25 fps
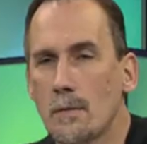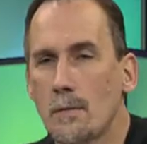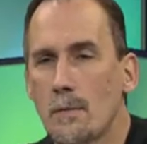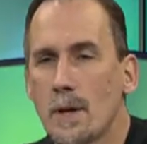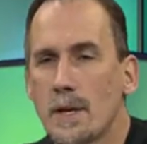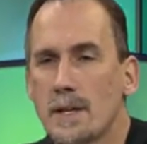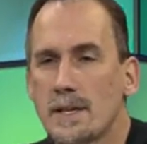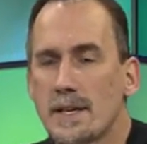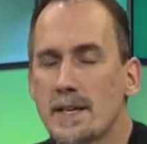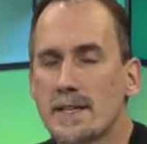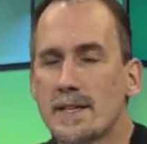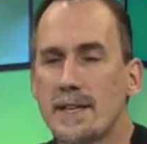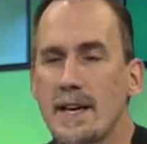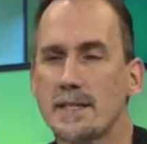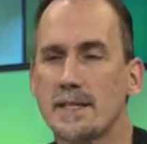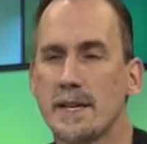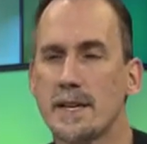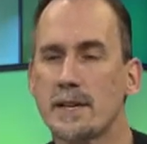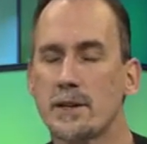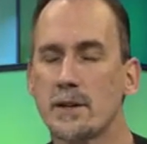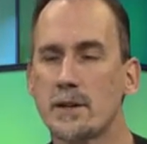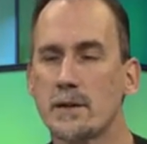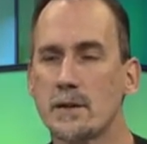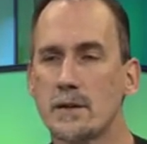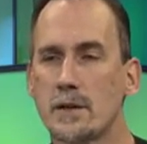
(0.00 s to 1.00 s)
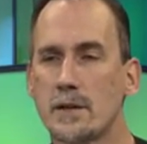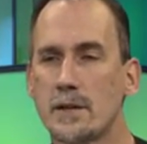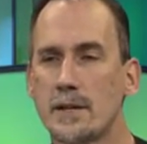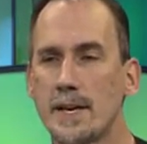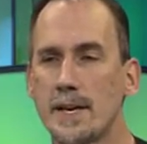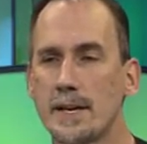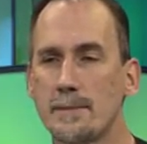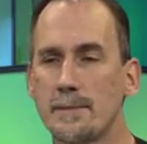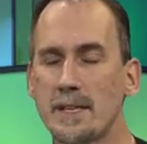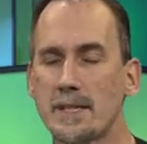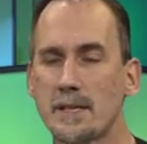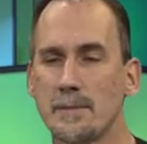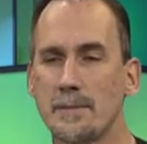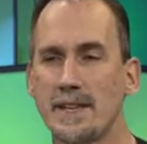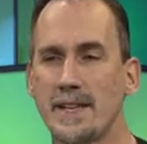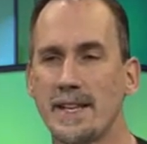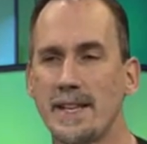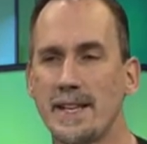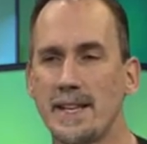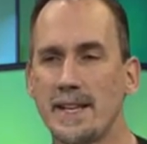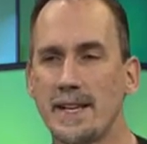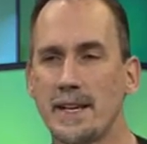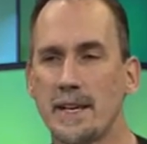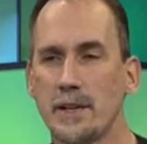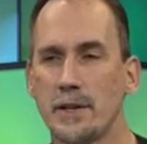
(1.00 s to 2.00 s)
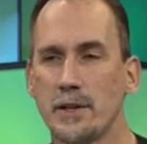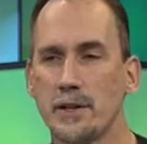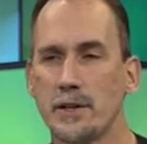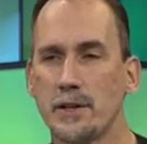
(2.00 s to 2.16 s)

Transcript: it, it, sounds like you're, you're talking about the beginning of the